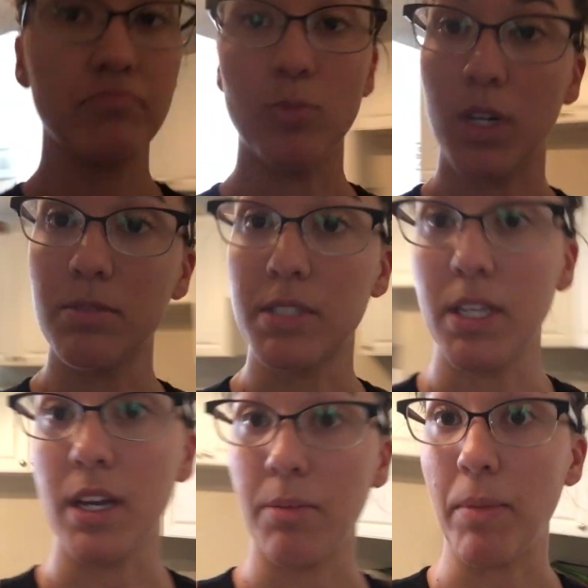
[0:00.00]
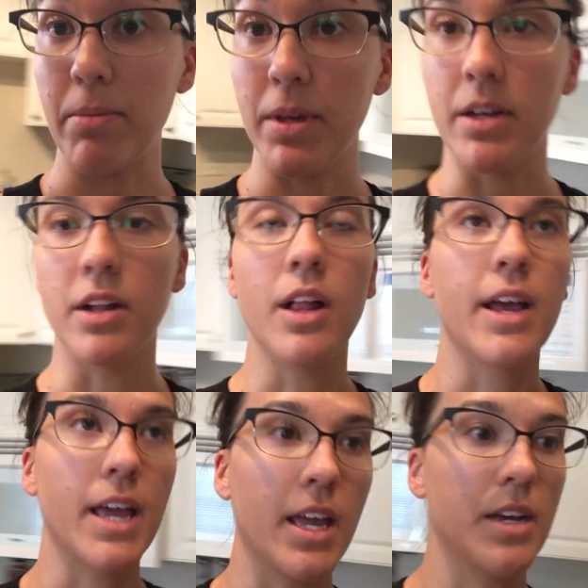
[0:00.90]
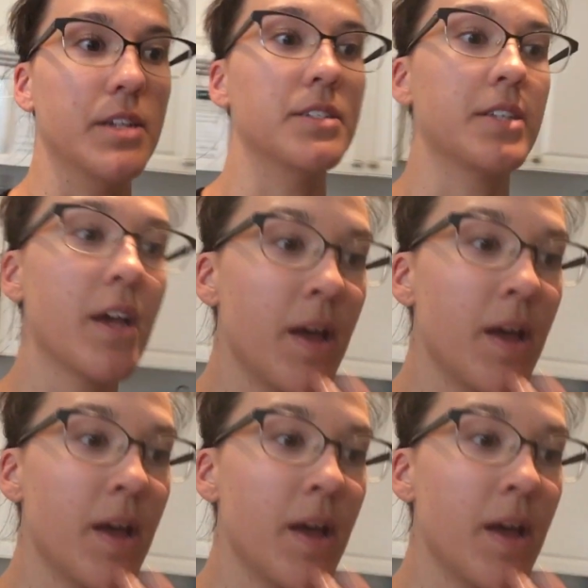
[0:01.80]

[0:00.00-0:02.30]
well, seeing my bill and